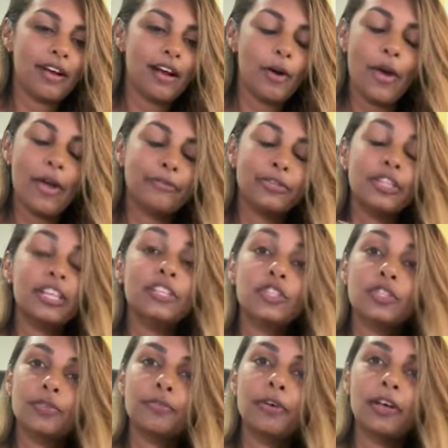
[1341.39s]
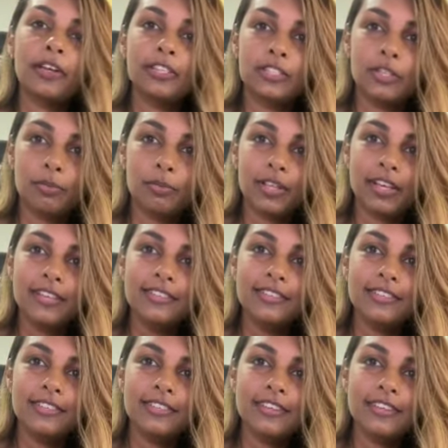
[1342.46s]
how everything just fell into
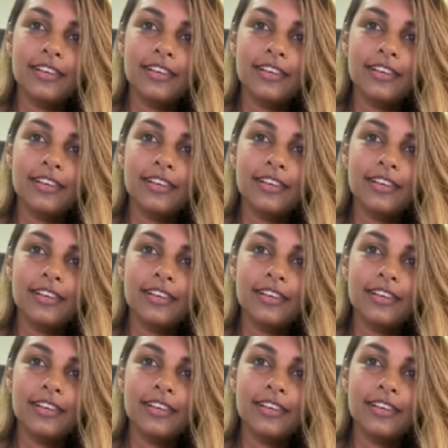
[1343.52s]
place.